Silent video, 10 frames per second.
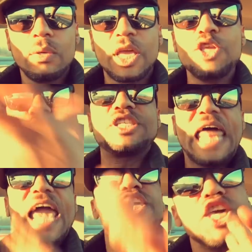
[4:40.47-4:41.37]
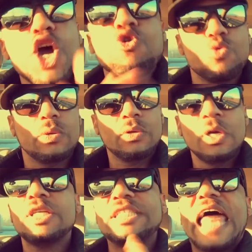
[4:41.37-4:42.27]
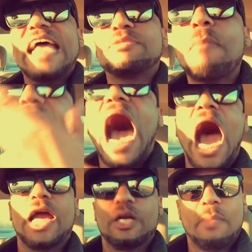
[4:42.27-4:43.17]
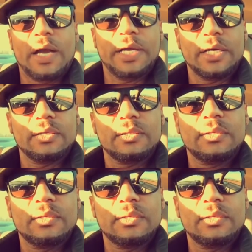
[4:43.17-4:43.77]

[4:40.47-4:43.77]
Can you snatch my honor, my nigga?